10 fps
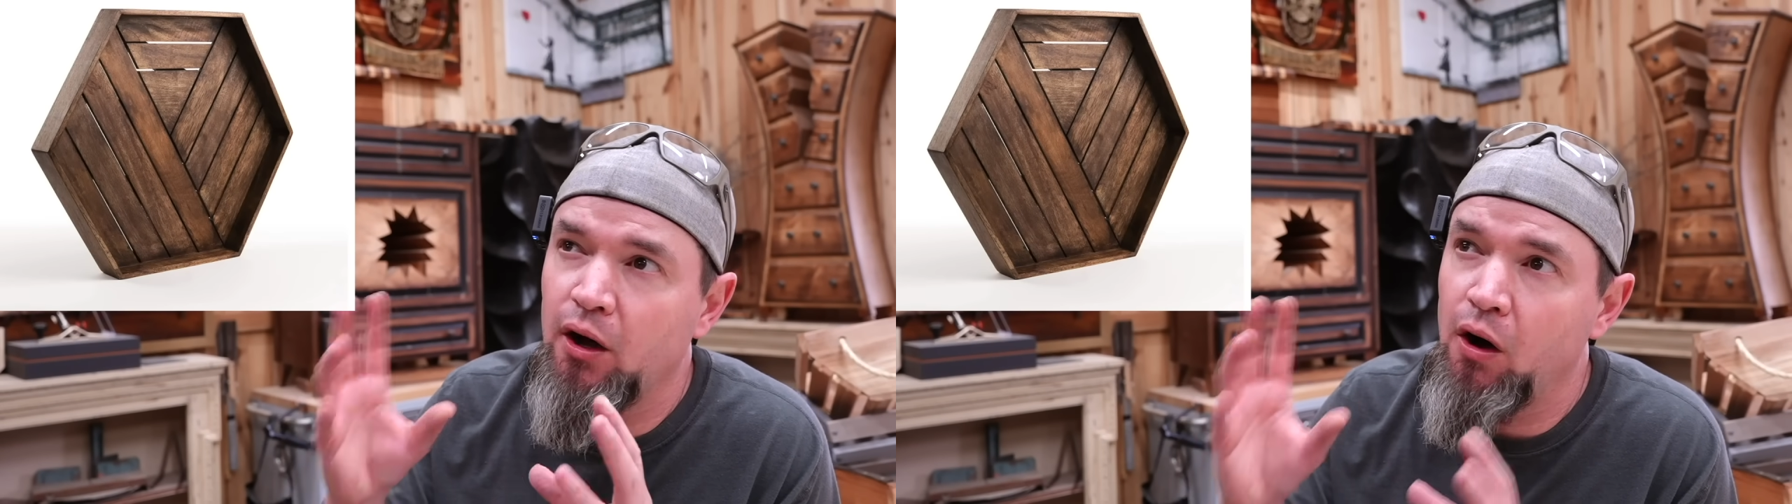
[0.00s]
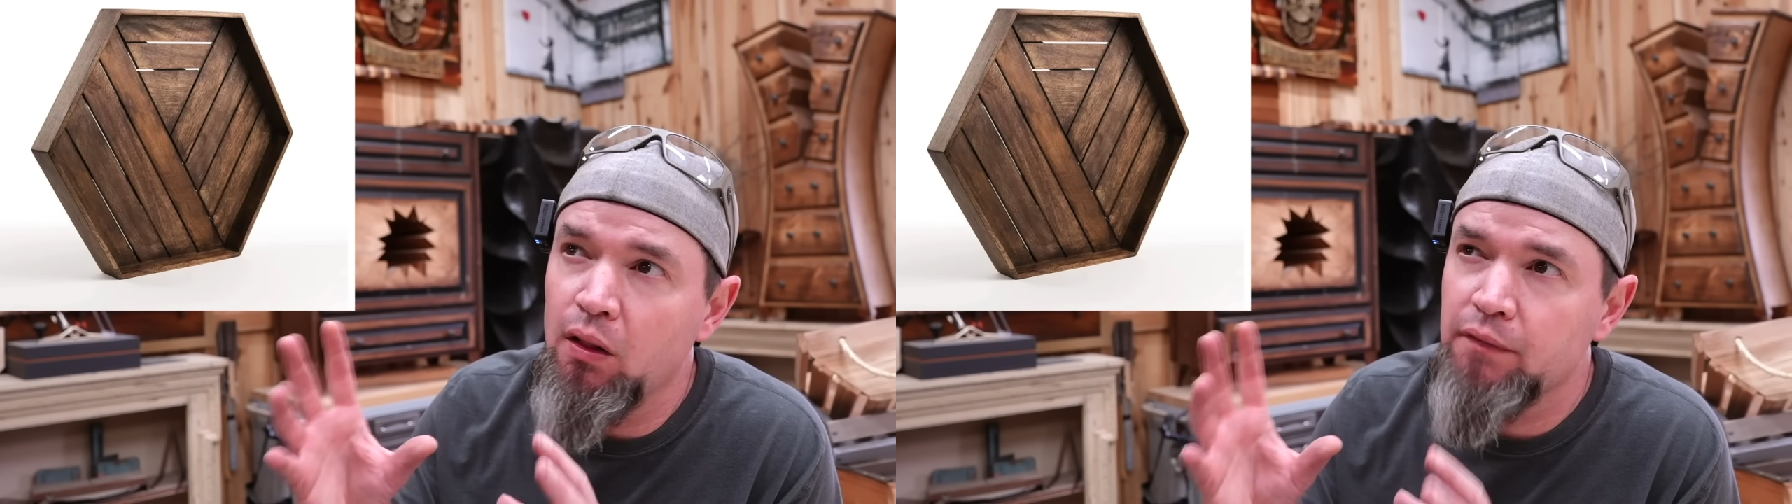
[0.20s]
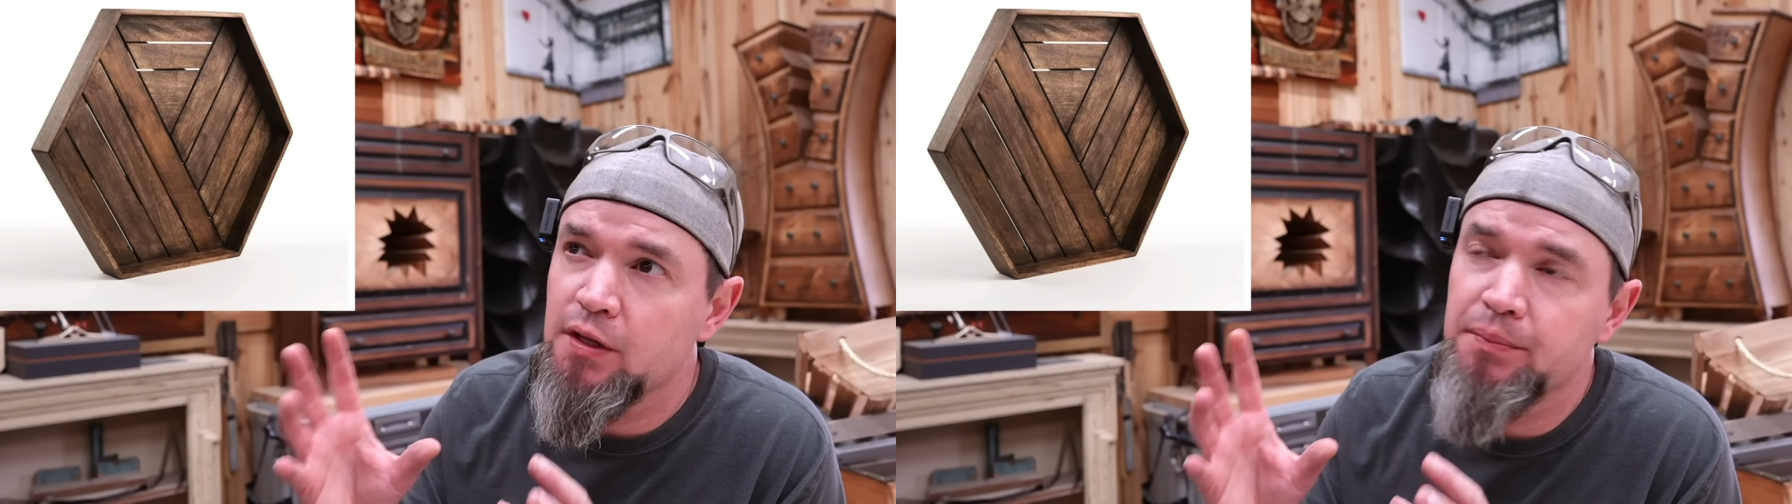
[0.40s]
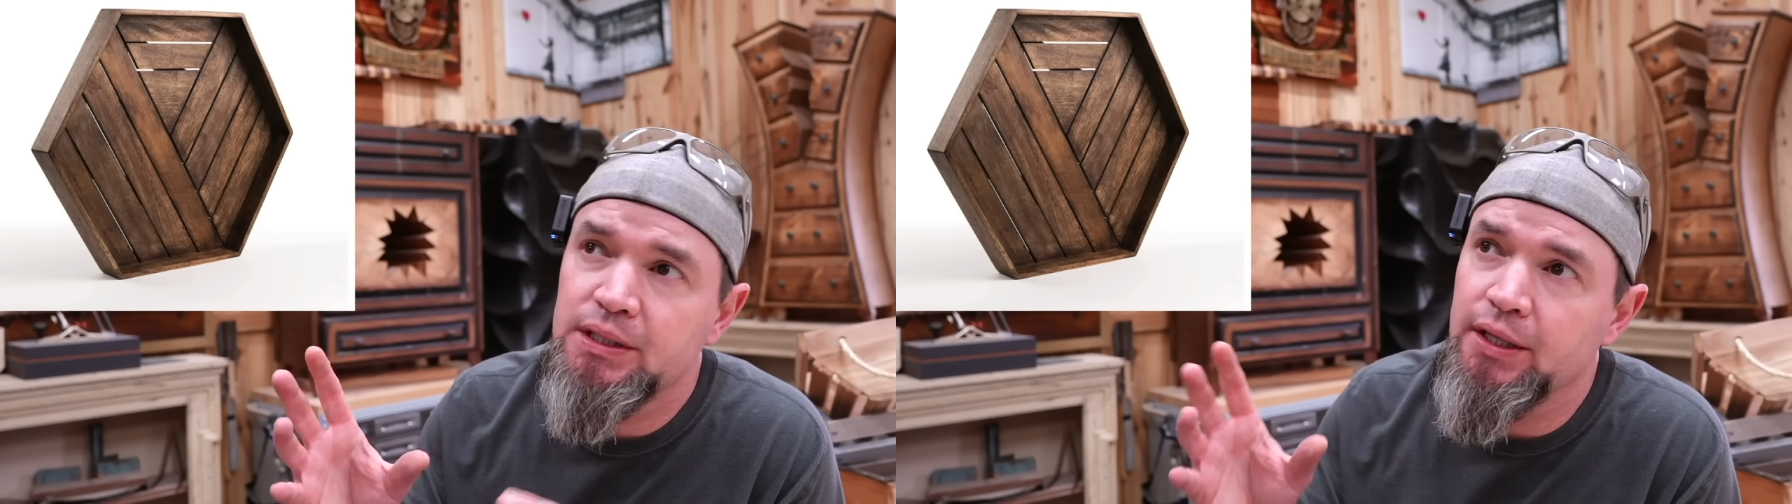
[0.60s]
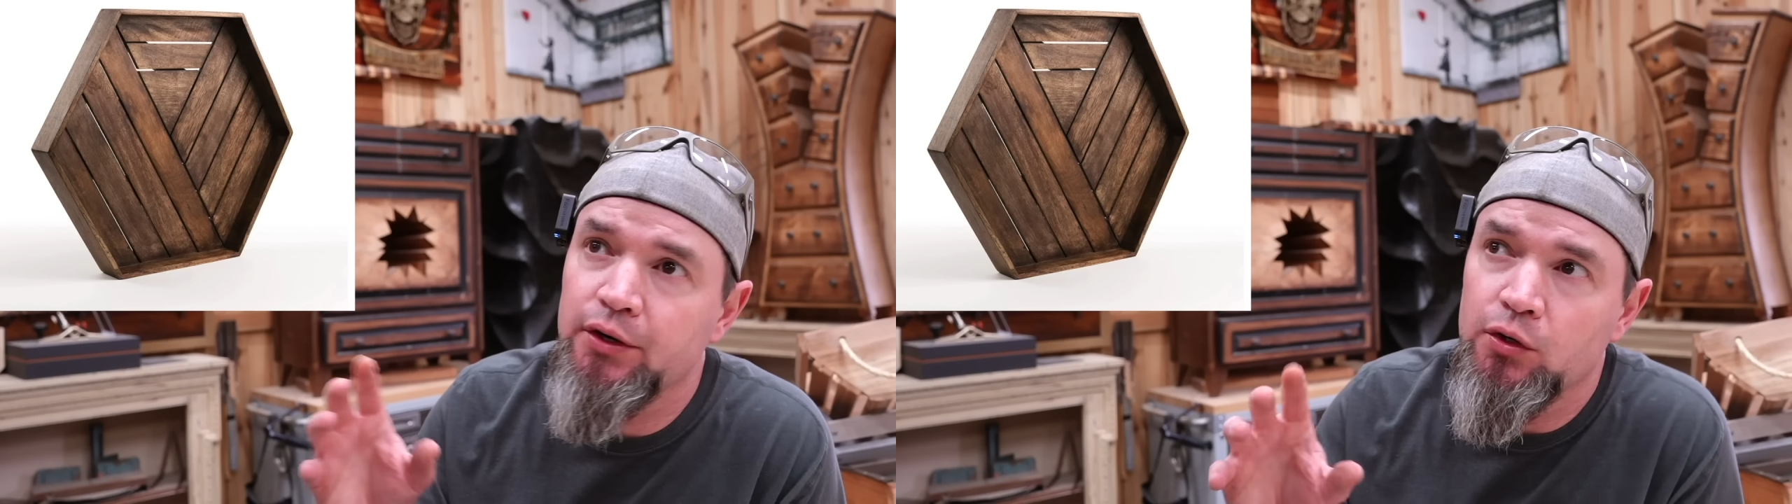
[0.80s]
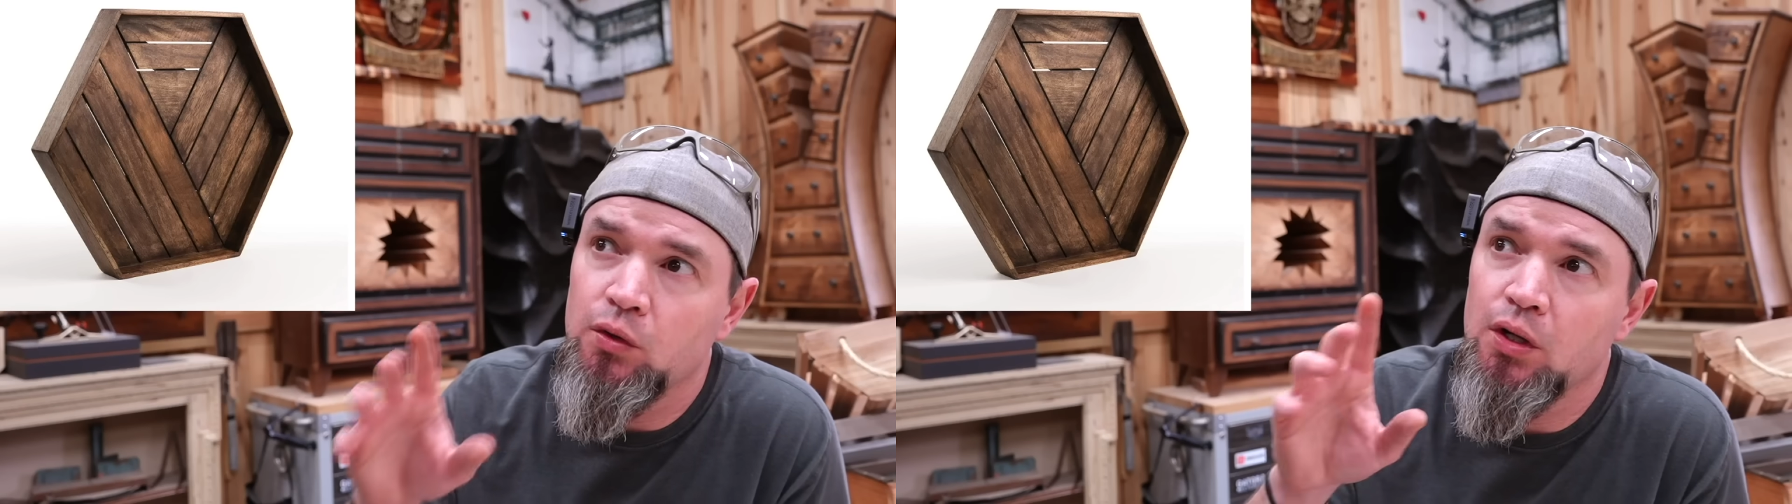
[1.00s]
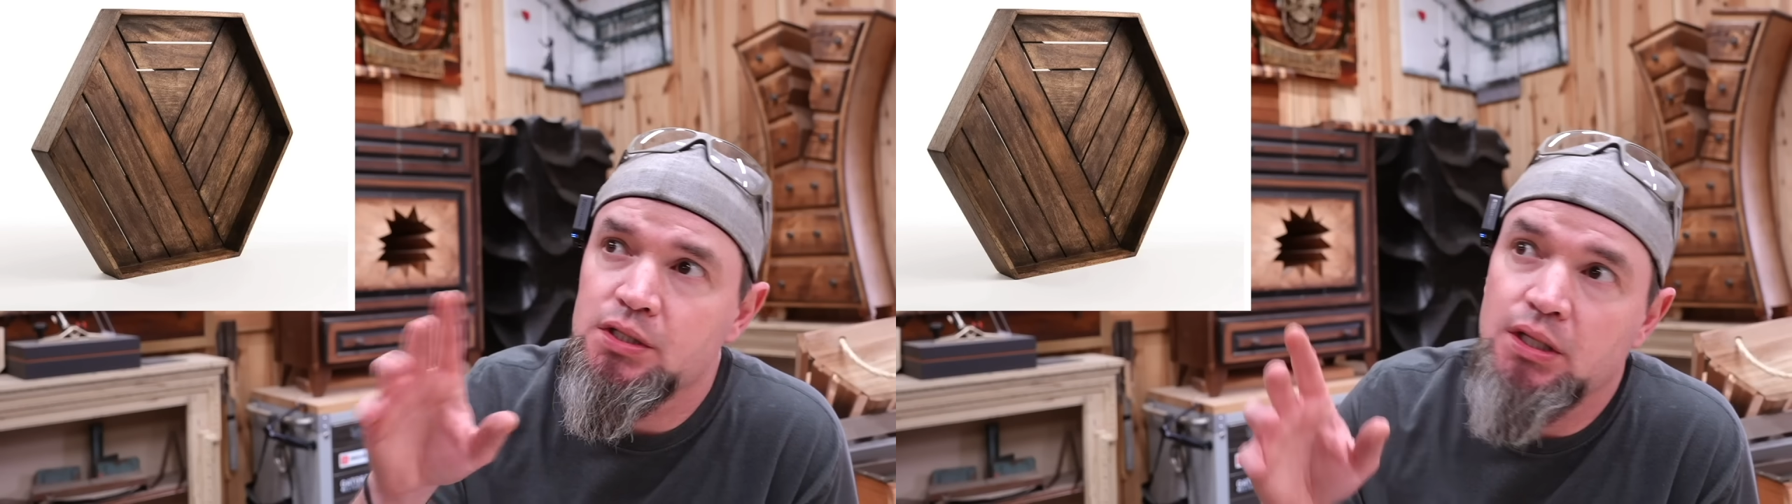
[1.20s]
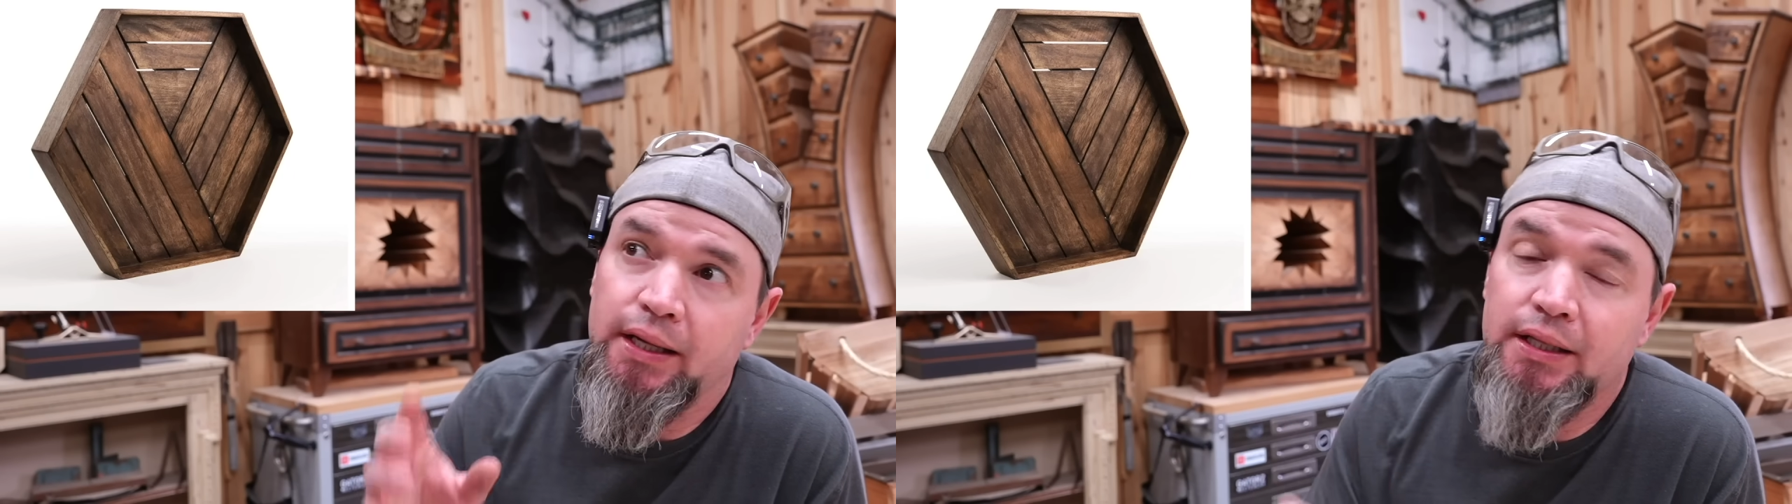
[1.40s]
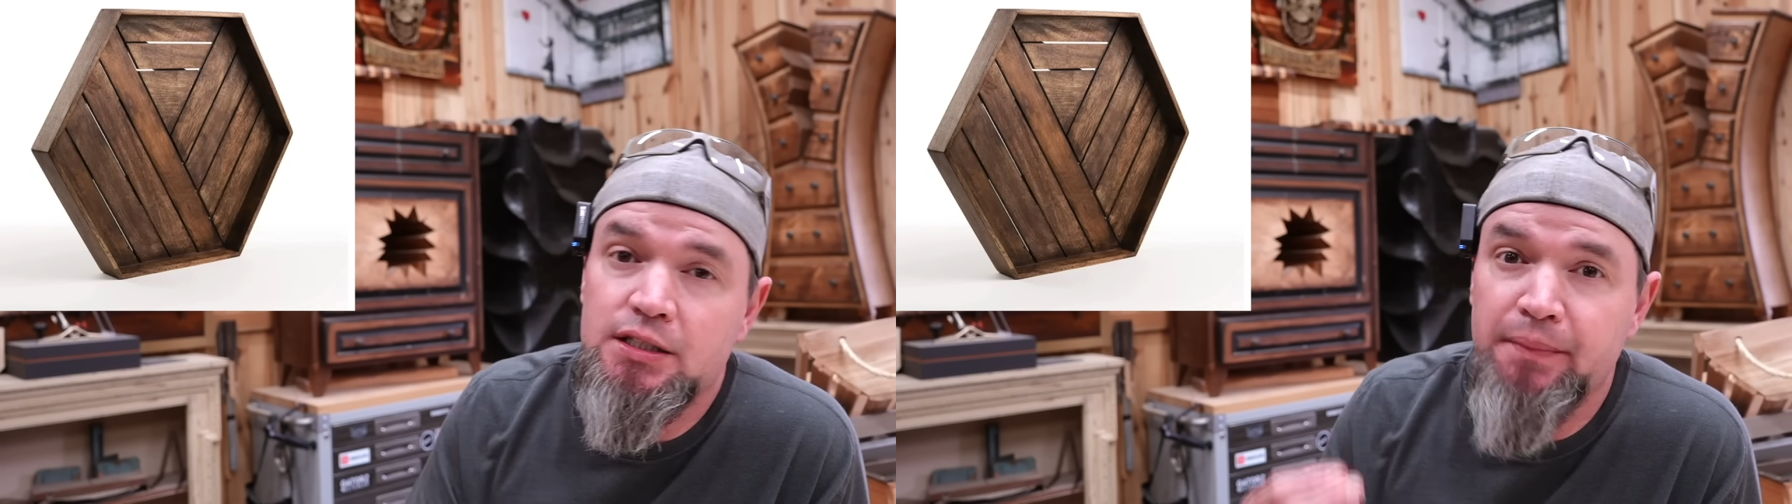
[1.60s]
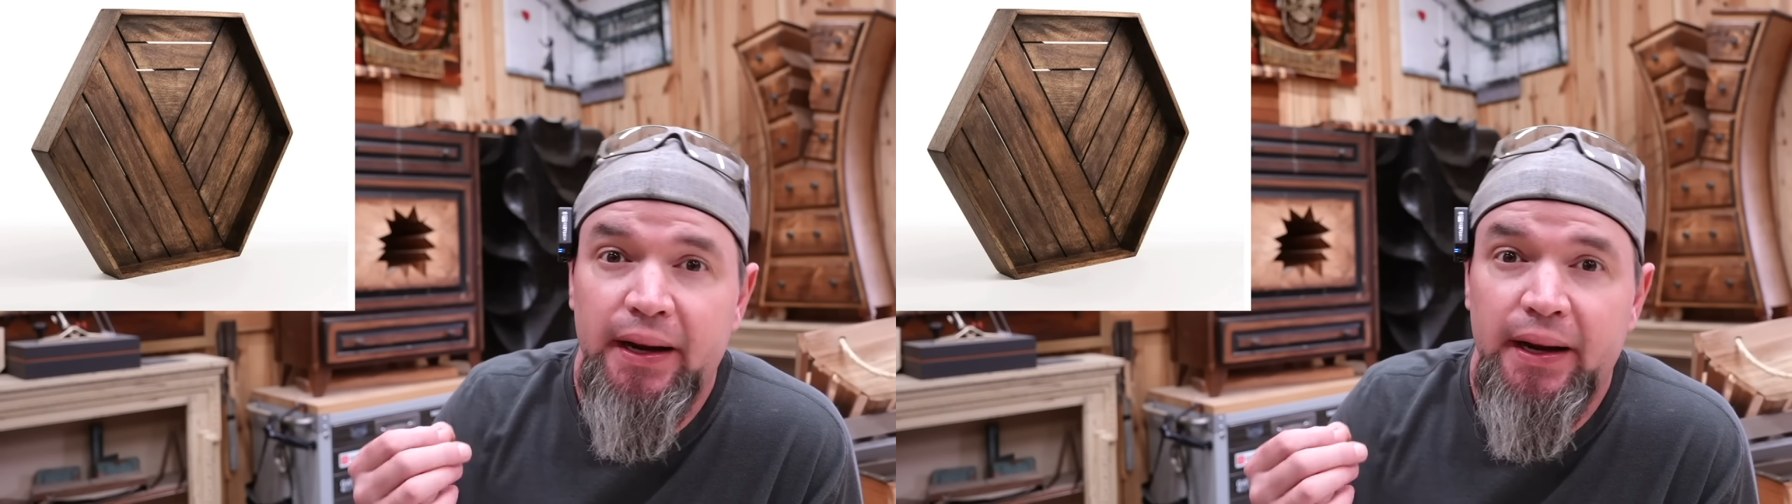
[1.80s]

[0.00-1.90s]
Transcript: All of the material looks like that it's